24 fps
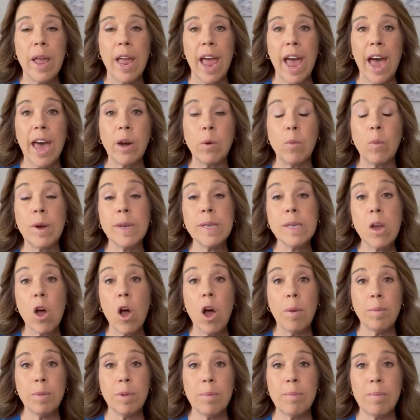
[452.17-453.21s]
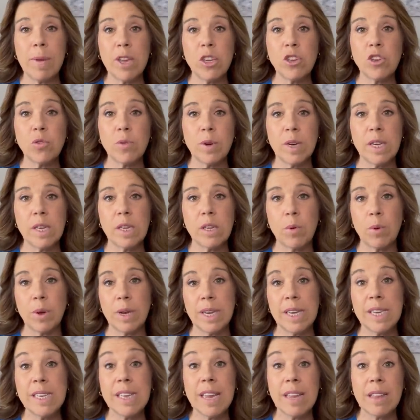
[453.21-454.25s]
And it was complimentary, so at
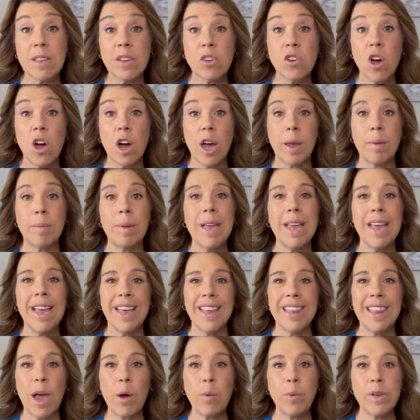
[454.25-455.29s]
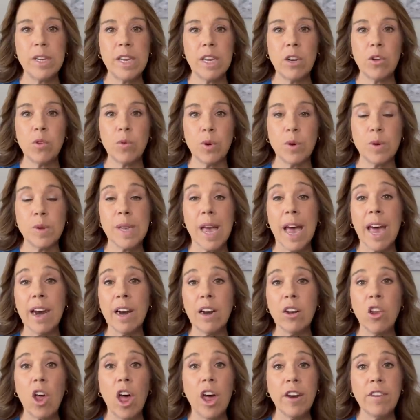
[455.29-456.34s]
least at the time that we did cruise. And a
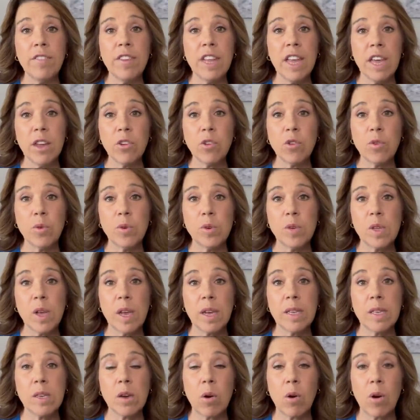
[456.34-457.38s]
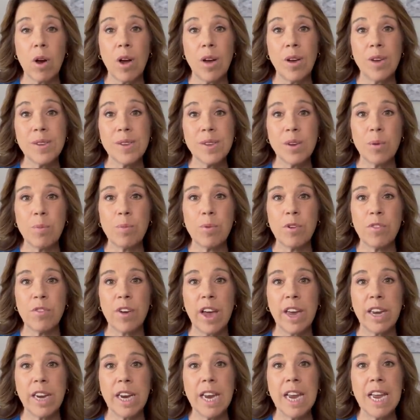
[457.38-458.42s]
lot of the other cruise lines are also
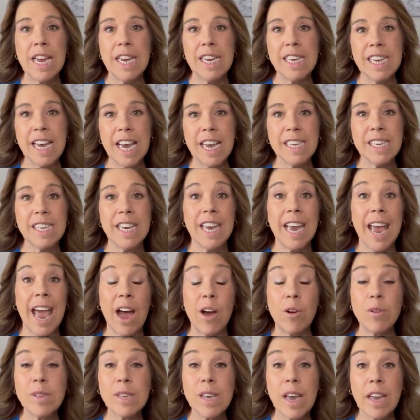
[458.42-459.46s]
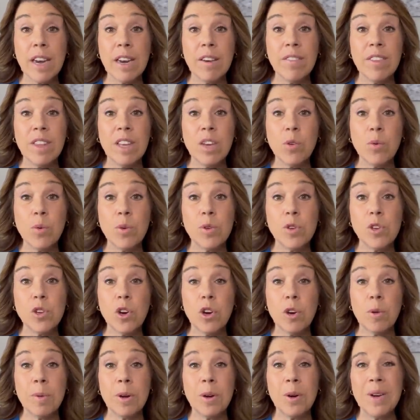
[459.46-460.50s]
providing testing outside of the cruise
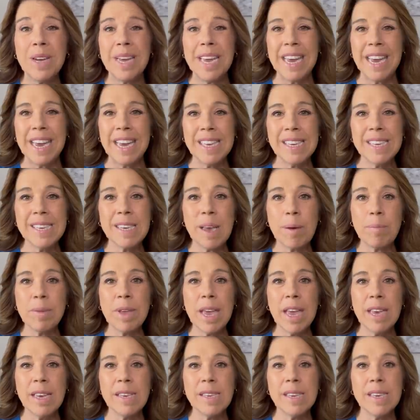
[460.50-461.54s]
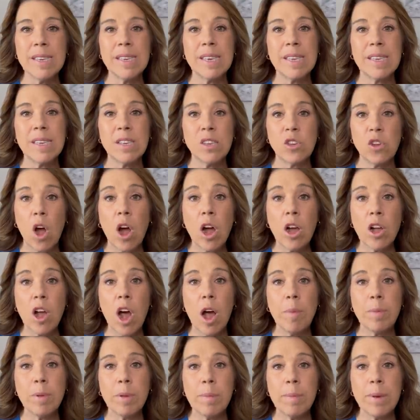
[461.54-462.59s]
terminal. In some cases, it's not
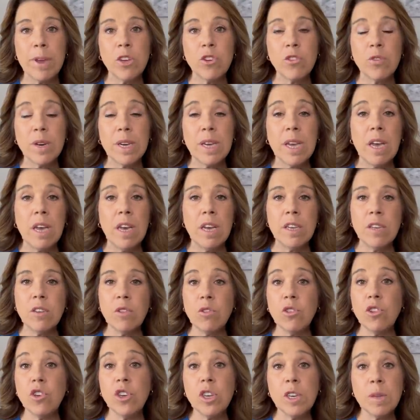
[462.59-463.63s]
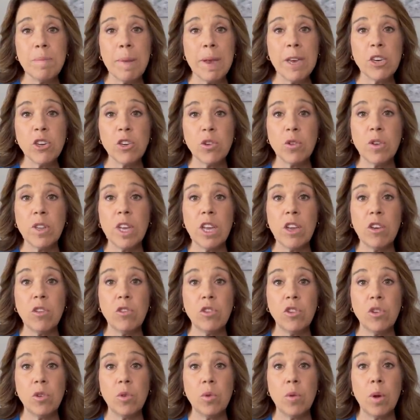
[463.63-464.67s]
complimentary. So just make sure that you
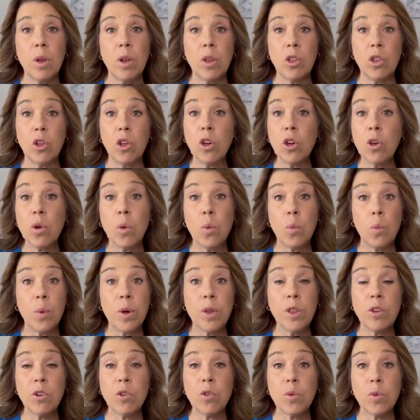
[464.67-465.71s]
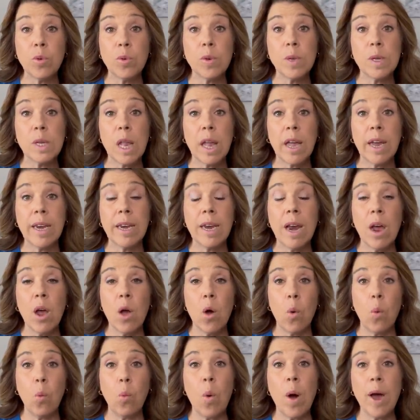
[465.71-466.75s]
do look with your cruise line
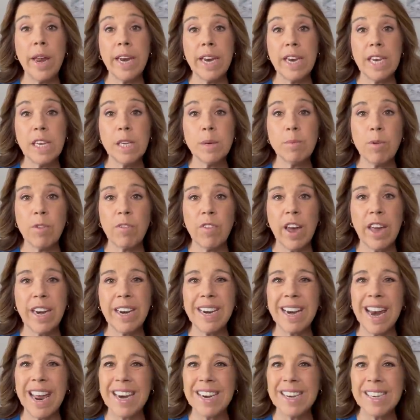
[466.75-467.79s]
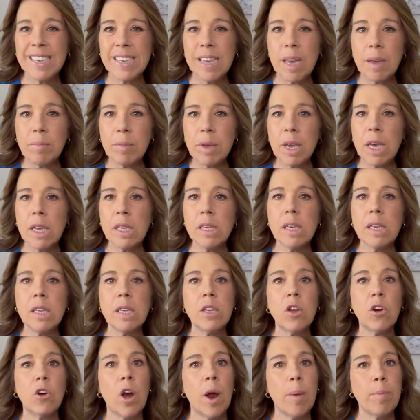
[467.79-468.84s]
what is provided. And in some cases,
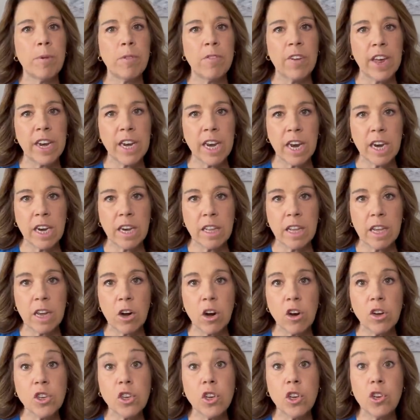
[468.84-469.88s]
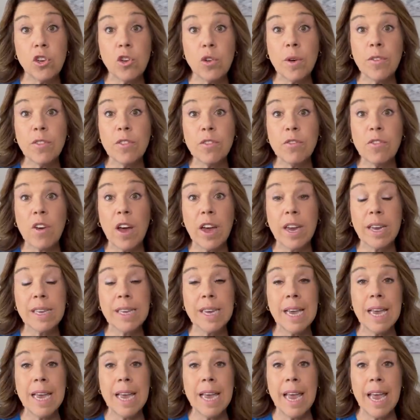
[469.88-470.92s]
they're not providing anything at all. So you do have to find
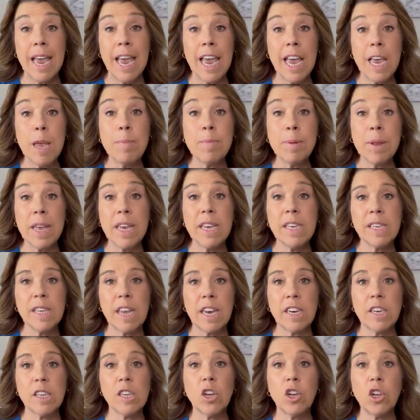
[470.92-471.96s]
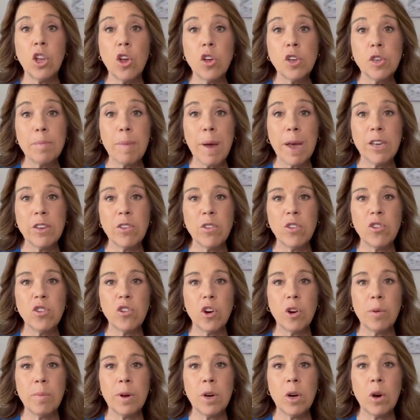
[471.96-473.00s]
a place that is close by to the
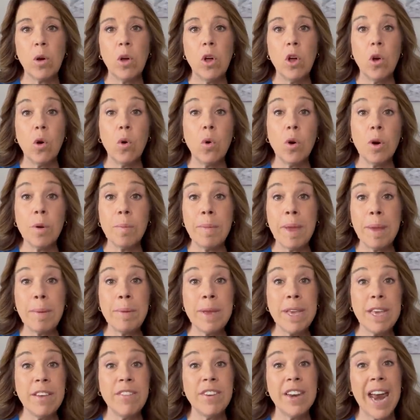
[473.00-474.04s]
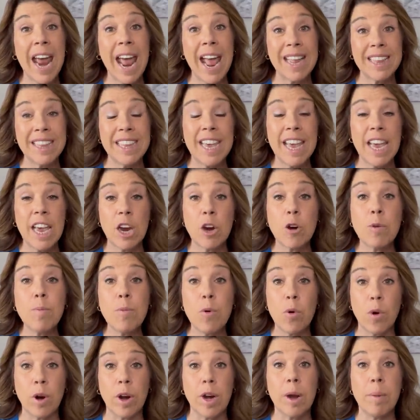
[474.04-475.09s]
terminal or maybe even at the
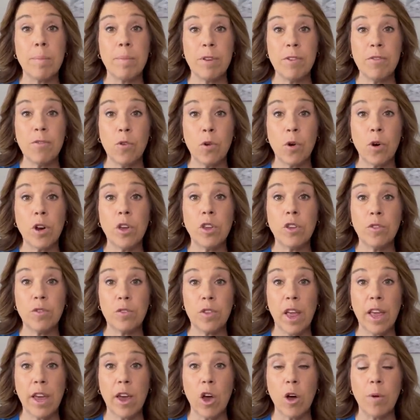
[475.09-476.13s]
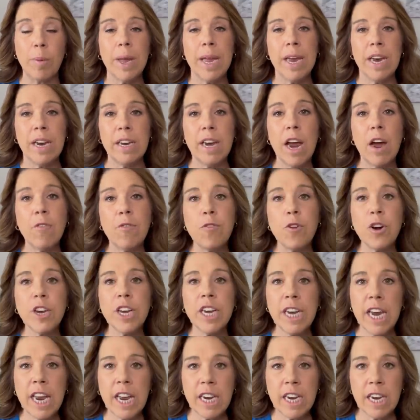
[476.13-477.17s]
airport before you fly home. Now for
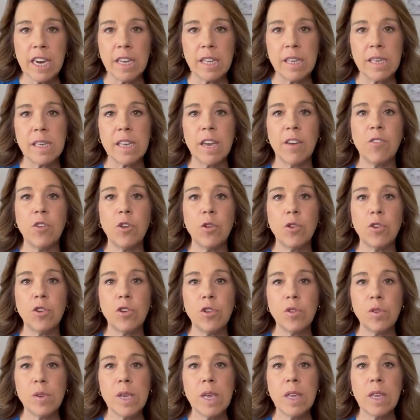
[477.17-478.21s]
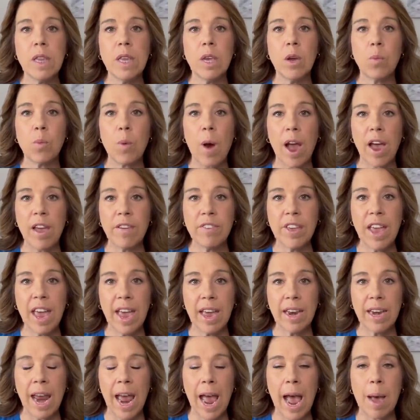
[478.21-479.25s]
Canadians, if you're using the Arrive
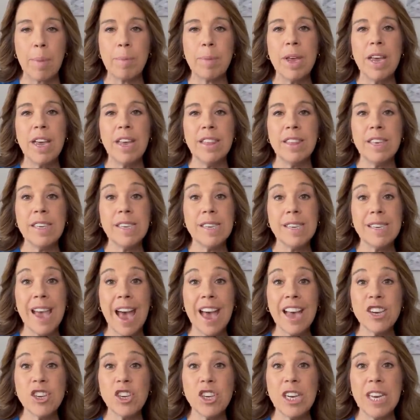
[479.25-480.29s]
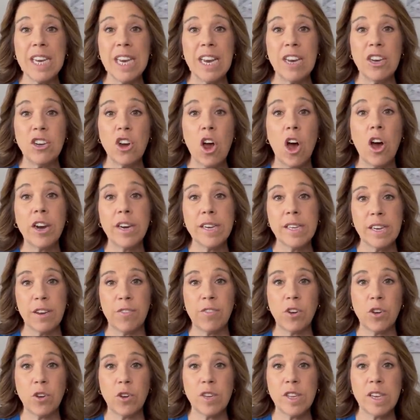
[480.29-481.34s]
Can app, this is actually not as
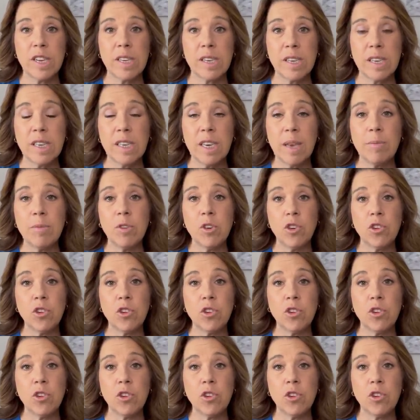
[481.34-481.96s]
difficult as it seems.